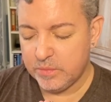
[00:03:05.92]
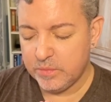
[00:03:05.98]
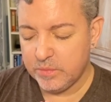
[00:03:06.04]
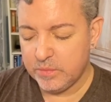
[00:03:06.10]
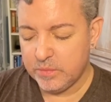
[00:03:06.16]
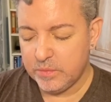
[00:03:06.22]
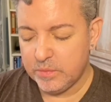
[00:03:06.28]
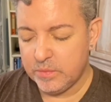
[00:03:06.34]

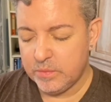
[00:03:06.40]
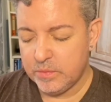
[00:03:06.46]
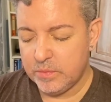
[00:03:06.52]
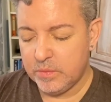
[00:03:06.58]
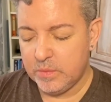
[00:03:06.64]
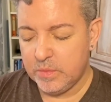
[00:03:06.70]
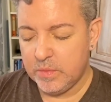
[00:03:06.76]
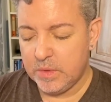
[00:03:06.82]

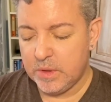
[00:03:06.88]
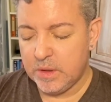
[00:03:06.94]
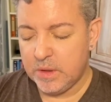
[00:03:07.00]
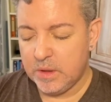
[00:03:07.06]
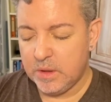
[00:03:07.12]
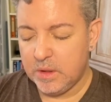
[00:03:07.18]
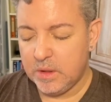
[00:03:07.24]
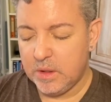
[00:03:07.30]

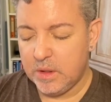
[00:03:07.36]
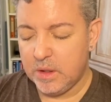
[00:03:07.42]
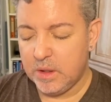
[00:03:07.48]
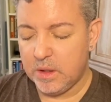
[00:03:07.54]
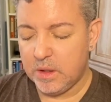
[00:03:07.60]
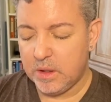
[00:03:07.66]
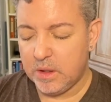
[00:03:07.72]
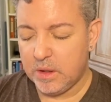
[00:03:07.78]

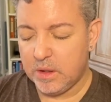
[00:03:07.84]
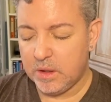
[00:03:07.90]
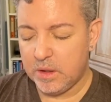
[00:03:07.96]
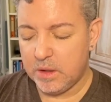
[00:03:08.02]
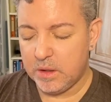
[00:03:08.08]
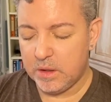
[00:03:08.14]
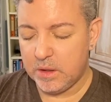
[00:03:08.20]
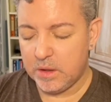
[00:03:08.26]

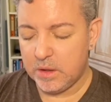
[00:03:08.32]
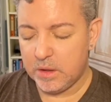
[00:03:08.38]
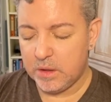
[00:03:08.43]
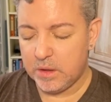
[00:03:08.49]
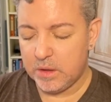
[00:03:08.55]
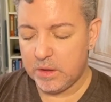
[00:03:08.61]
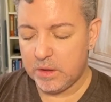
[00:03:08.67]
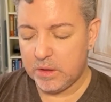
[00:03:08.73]

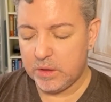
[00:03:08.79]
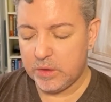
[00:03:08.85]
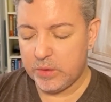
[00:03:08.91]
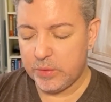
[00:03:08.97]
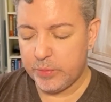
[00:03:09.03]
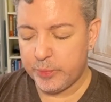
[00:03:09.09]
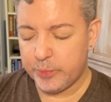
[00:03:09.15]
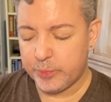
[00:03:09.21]

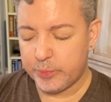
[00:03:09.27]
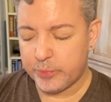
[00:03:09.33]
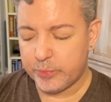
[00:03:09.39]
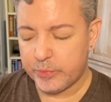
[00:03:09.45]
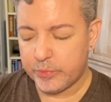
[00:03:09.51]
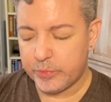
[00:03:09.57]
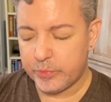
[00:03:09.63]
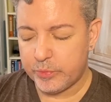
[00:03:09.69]

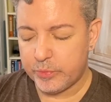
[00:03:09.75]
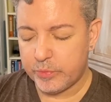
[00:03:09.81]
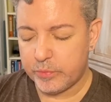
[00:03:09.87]
No one is speaking in this clip.